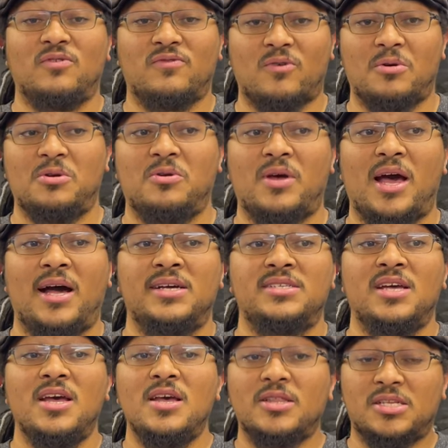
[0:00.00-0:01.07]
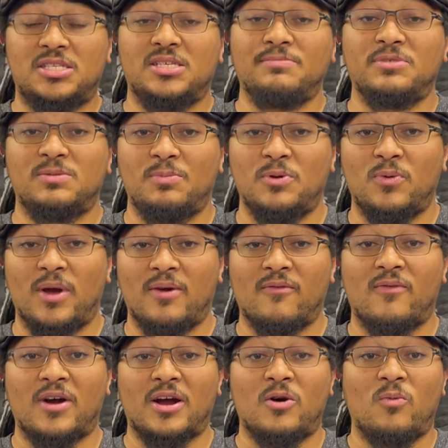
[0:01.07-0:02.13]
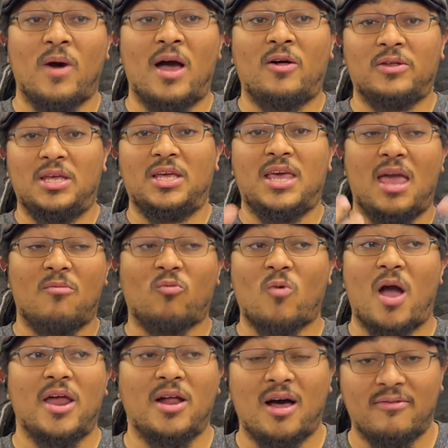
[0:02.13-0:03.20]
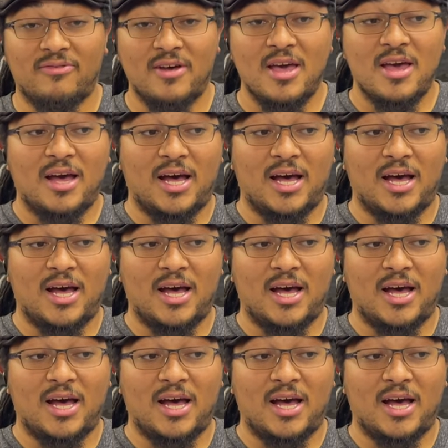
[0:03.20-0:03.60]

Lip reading: for you guys. It seems to be doing very well. He came right off